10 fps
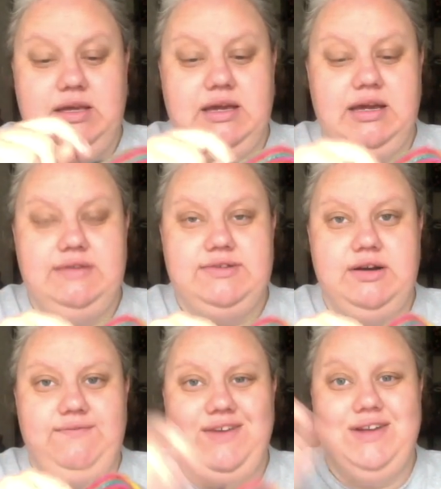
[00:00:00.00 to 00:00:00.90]
it kind of
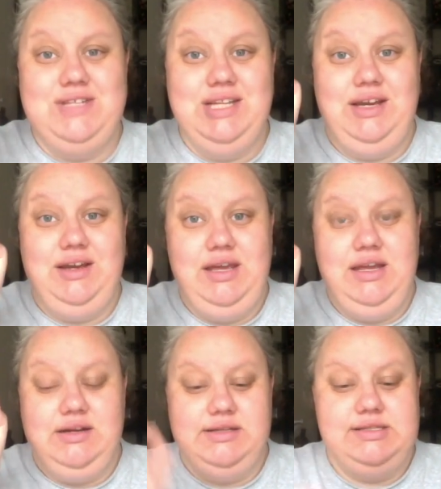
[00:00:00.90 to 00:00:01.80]
started felting in
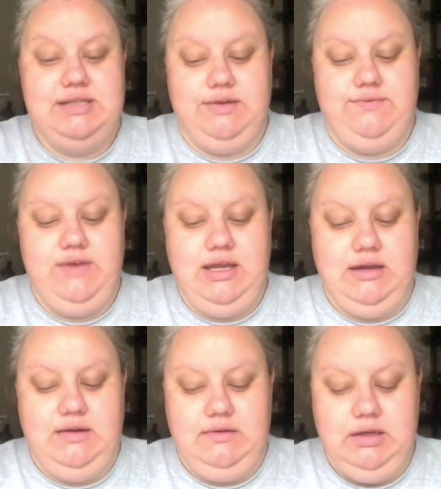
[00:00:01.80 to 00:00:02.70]
on itself,
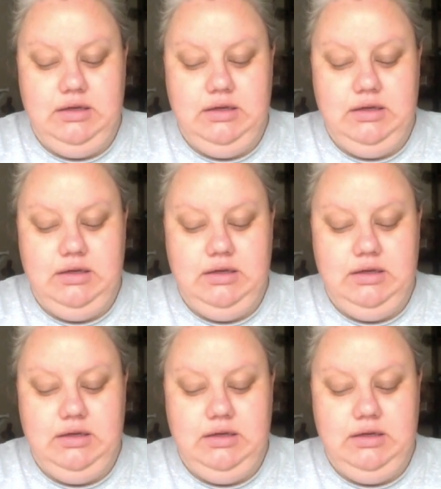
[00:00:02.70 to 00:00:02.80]
and